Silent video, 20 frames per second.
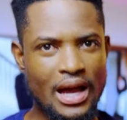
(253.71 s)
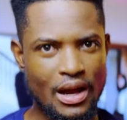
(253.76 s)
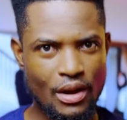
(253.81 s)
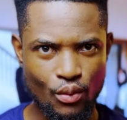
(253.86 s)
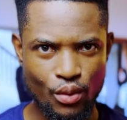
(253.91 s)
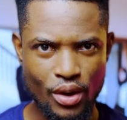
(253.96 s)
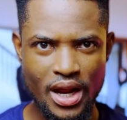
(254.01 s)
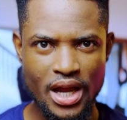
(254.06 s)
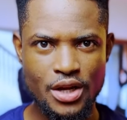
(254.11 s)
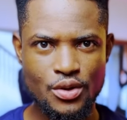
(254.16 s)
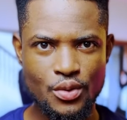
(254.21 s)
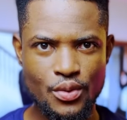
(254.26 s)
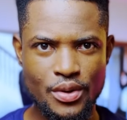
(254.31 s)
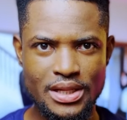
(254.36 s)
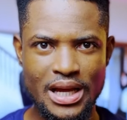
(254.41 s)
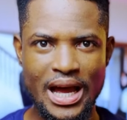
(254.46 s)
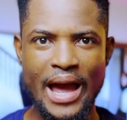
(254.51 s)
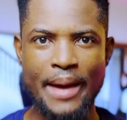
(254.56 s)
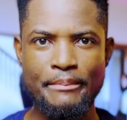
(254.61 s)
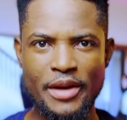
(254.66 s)
What I do is
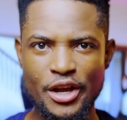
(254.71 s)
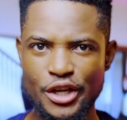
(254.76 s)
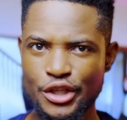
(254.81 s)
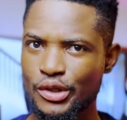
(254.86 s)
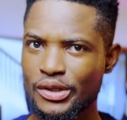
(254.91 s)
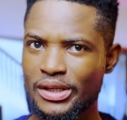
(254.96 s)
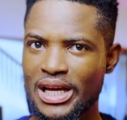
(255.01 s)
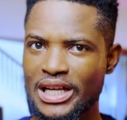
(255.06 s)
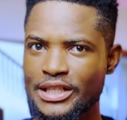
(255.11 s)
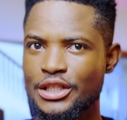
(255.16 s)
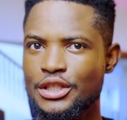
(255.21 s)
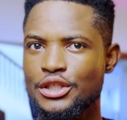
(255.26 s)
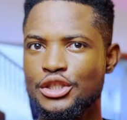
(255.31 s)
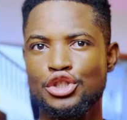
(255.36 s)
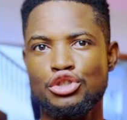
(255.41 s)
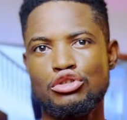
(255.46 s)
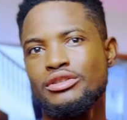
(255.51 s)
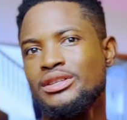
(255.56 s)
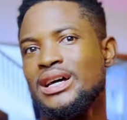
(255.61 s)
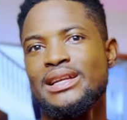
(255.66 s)
I make sure that
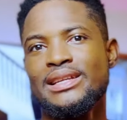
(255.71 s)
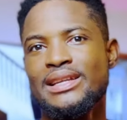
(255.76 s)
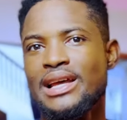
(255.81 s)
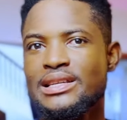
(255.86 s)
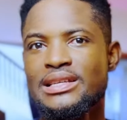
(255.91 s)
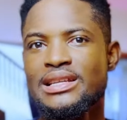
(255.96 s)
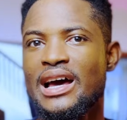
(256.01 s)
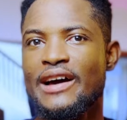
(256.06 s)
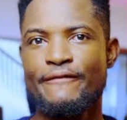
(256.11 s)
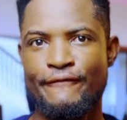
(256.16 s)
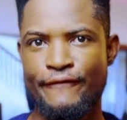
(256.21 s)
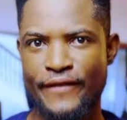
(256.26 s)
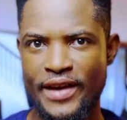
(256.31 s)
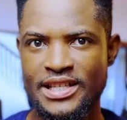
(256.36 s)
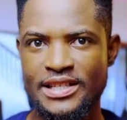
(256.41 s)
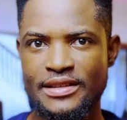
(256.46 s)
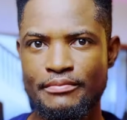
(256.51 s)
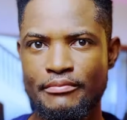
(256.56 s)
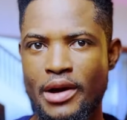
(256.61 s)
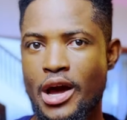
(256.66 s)
shorthand doesn't
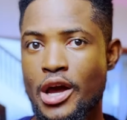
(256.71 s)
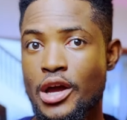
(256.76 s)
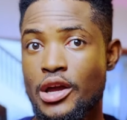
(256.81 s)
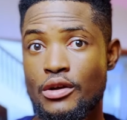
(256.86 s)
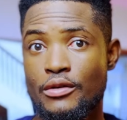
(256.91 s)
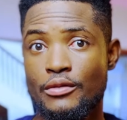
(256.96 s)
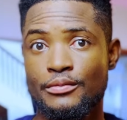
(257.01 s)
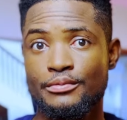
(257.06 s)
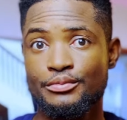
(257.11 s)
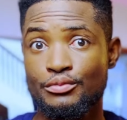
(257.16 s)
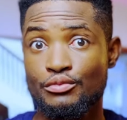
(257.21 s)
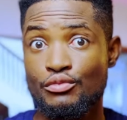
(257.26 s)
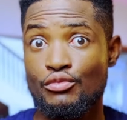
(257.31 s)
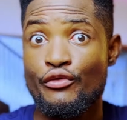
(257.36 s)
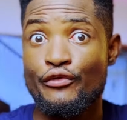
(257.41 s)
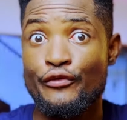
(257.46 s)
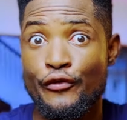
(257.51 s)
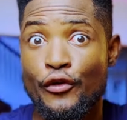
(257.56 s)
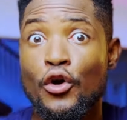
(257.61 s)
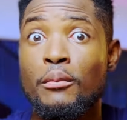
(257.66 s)
affect my
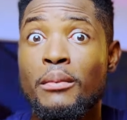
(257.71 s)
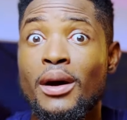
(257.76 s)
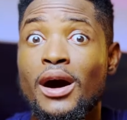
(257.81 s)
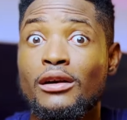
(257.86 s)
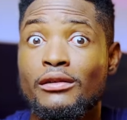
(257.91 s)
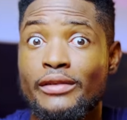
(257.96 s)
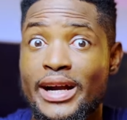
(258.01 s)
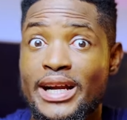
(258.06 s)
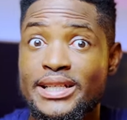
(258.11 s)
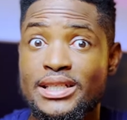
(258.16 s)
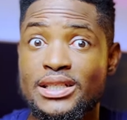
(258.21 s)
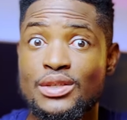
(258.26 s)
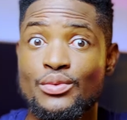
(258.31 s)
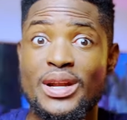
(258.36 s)
formal writing.